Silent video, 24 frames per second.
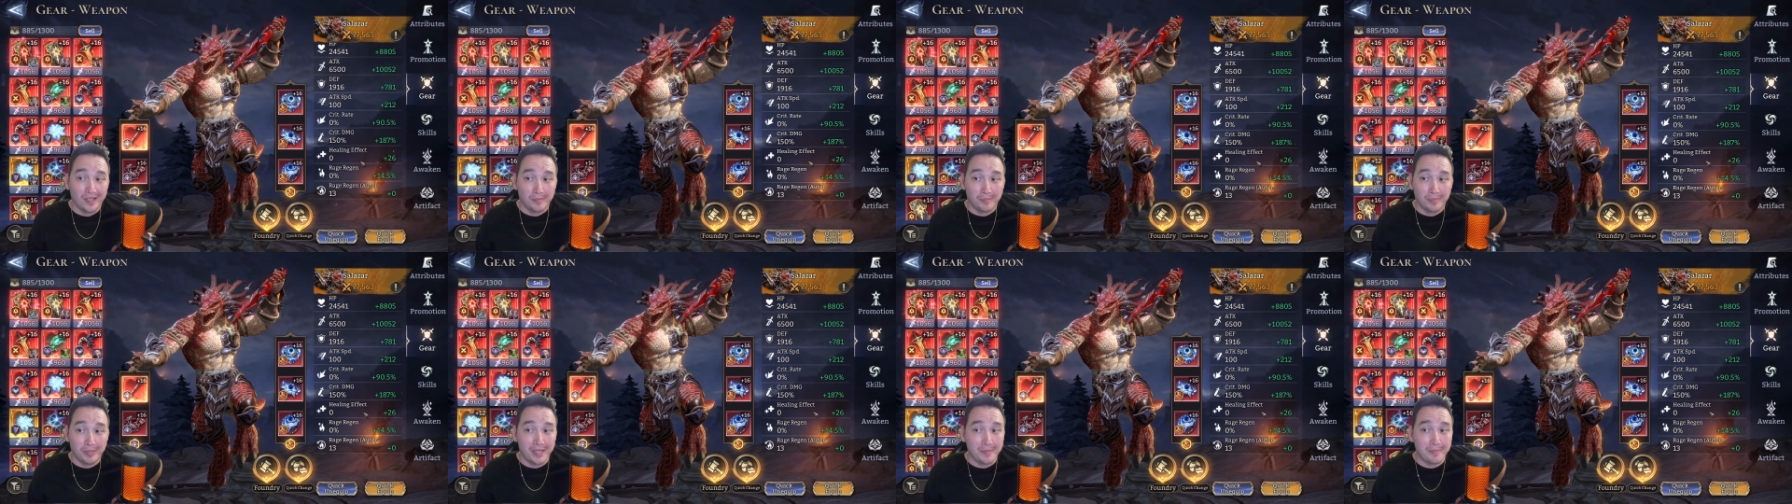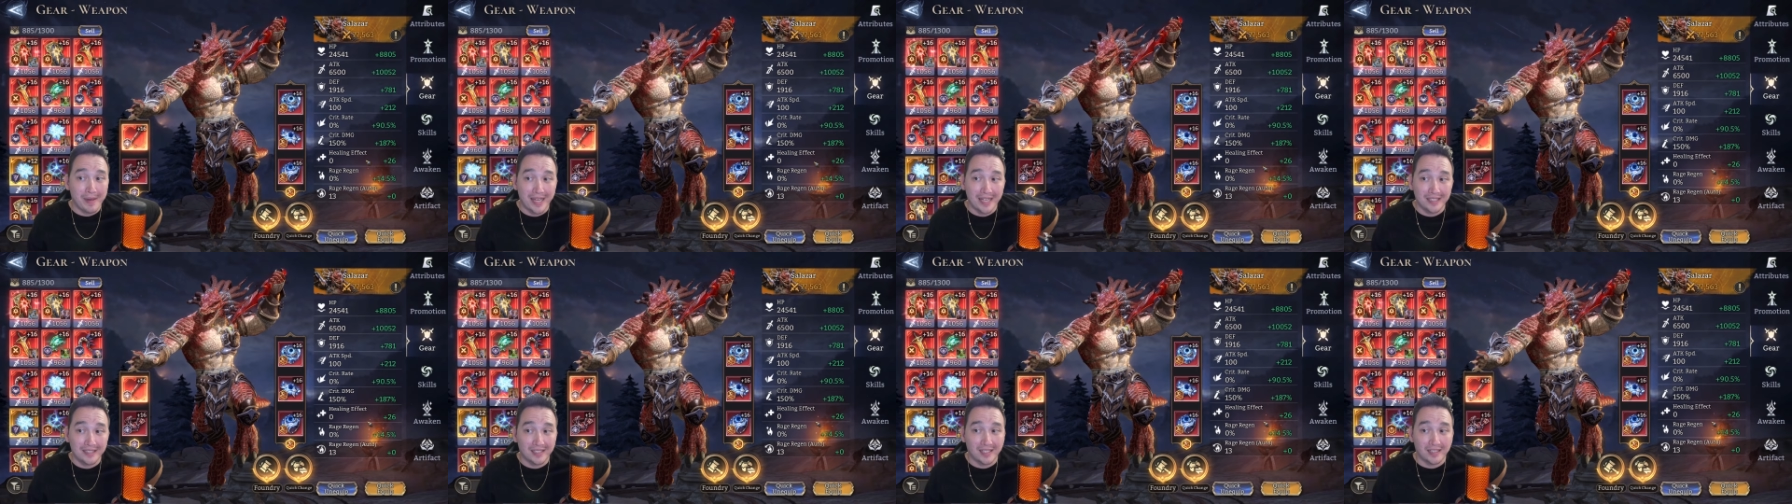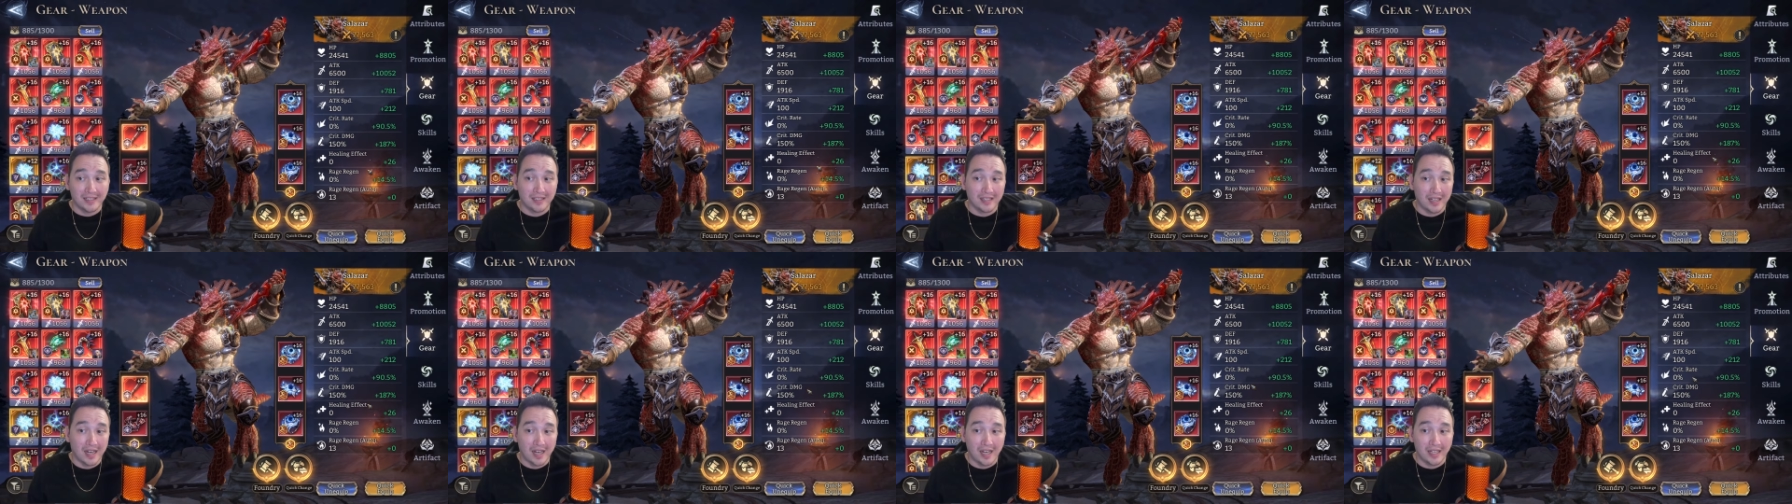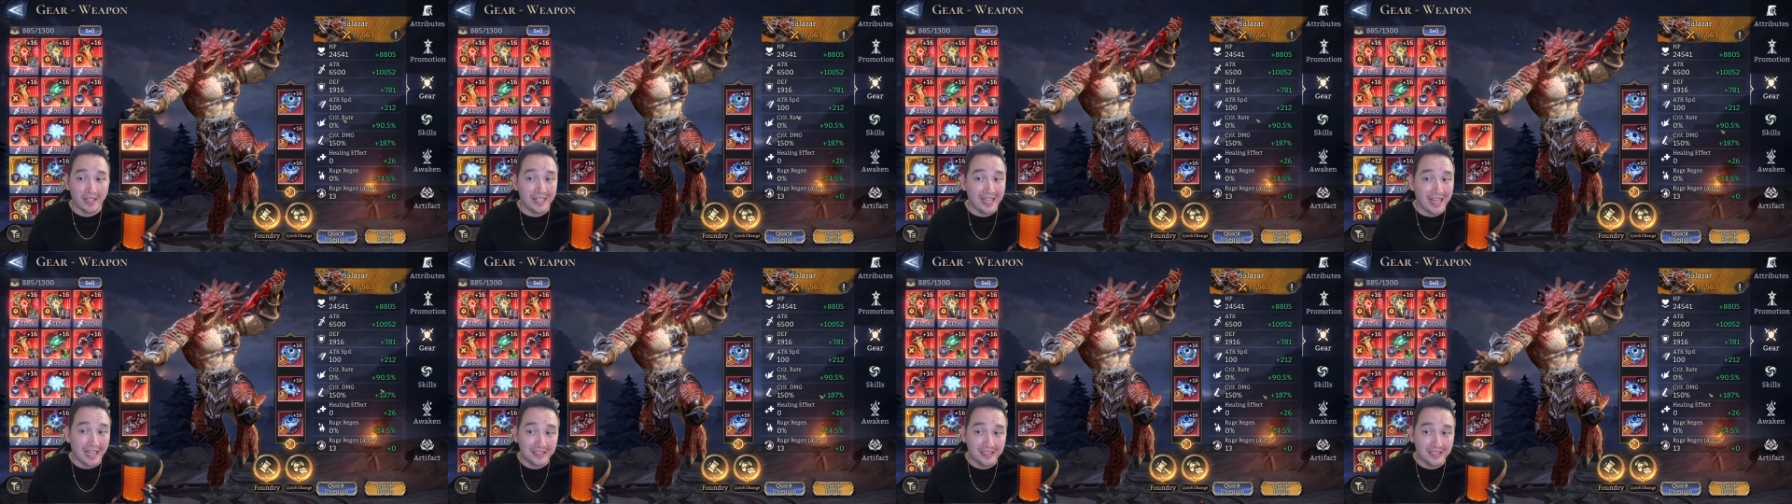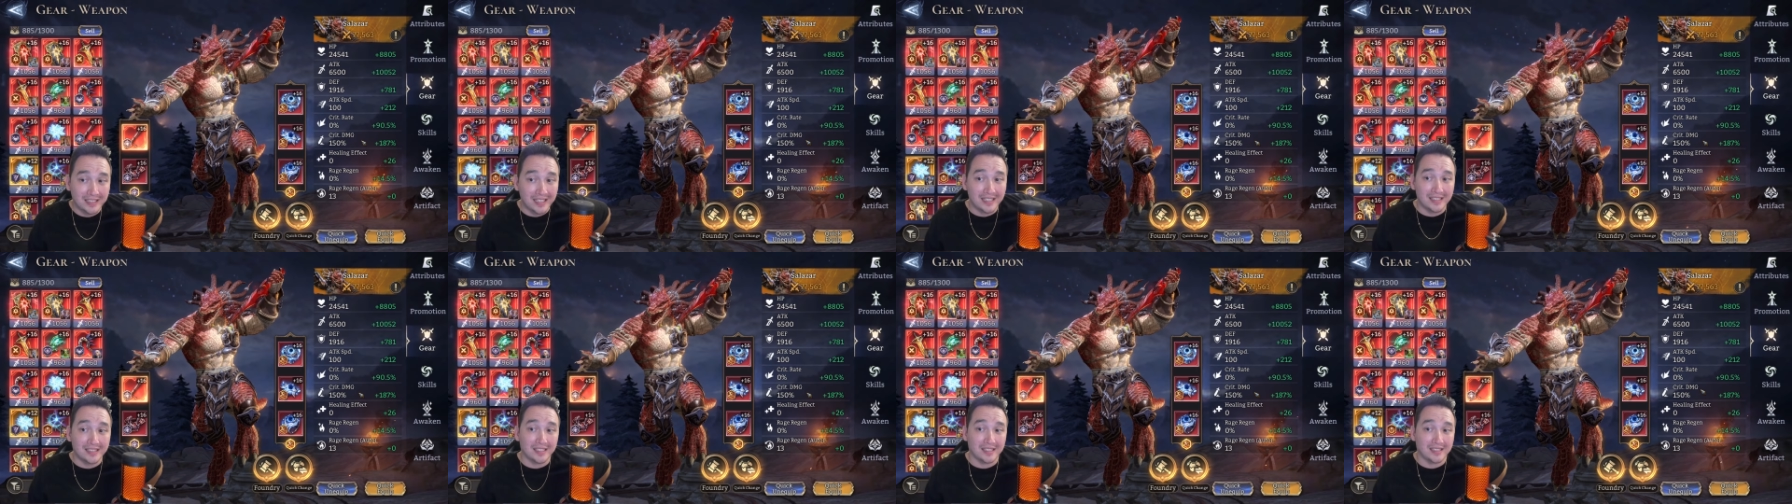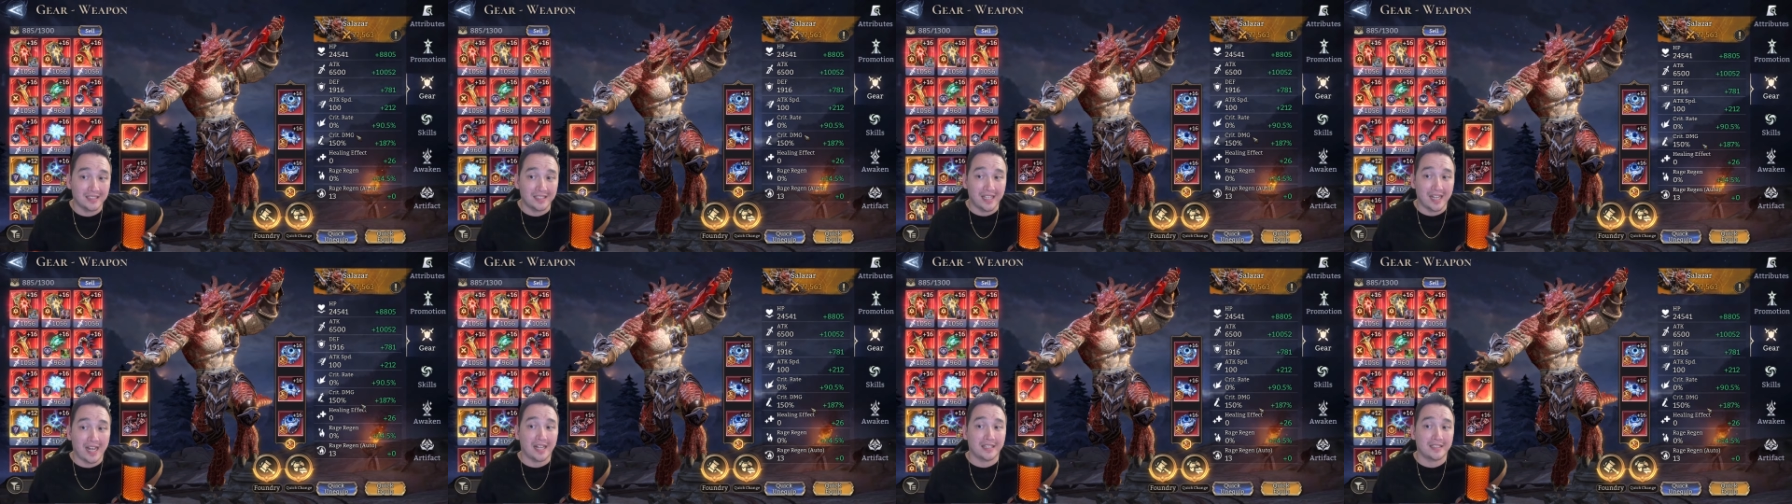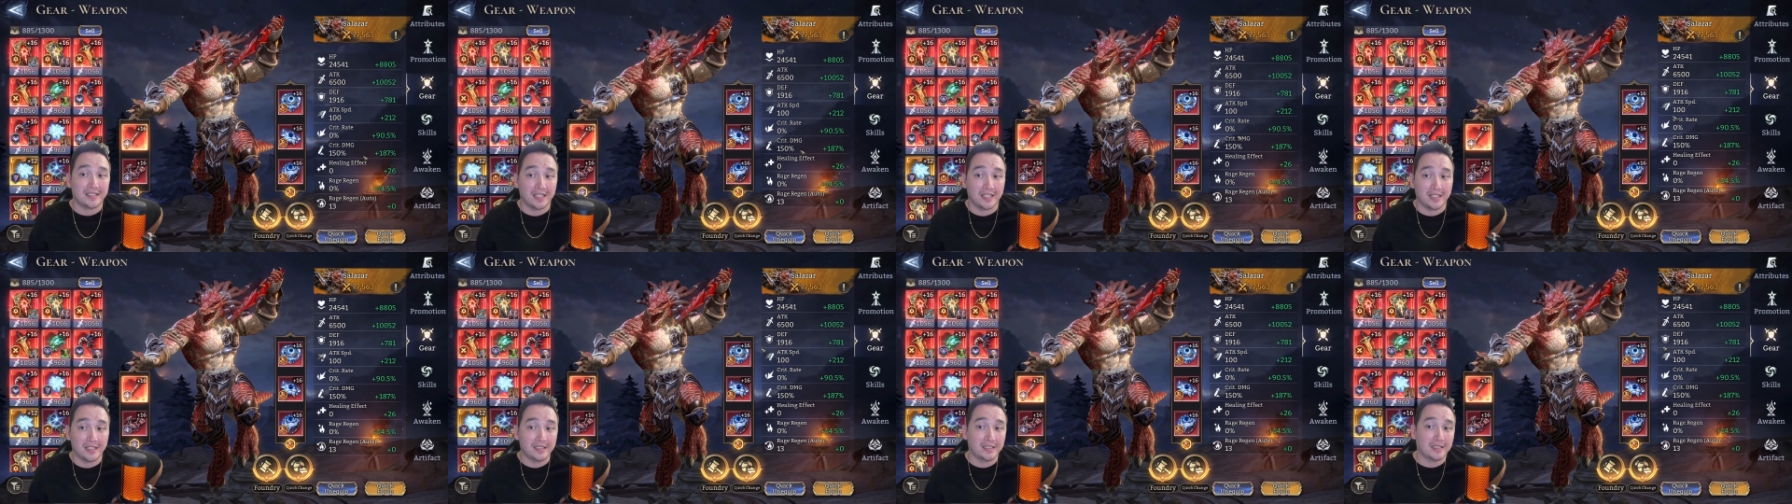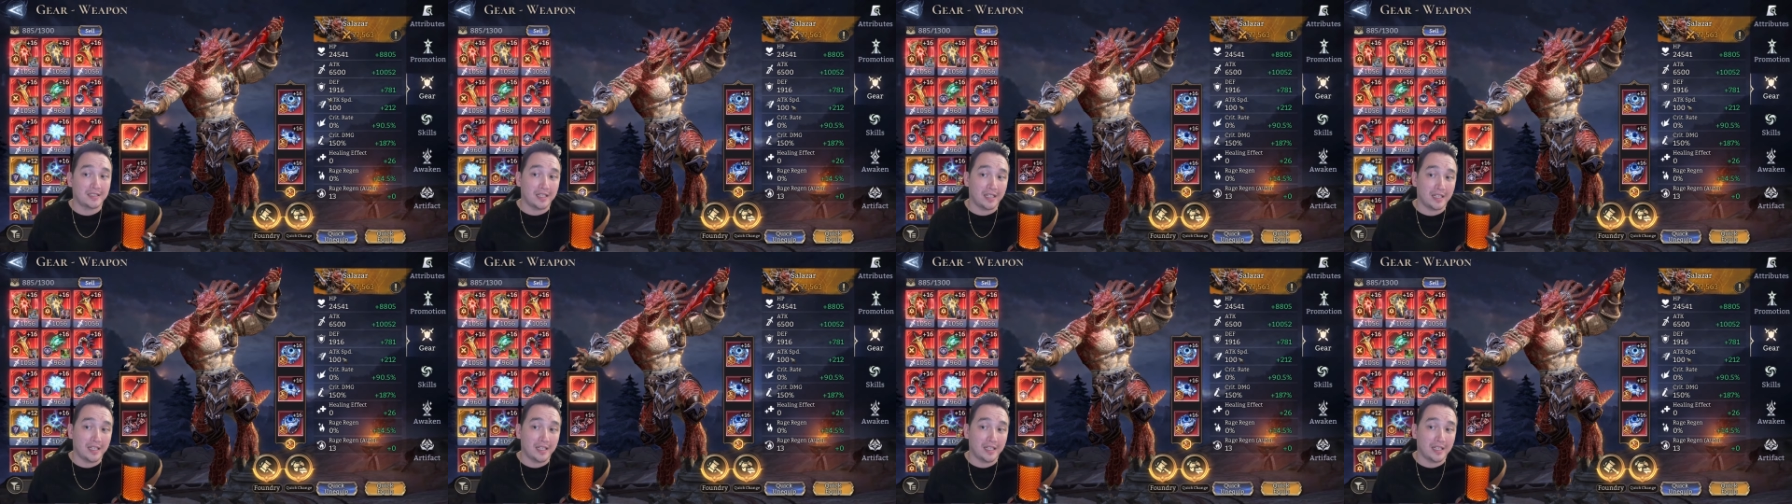pretty basic uh he has decent stats his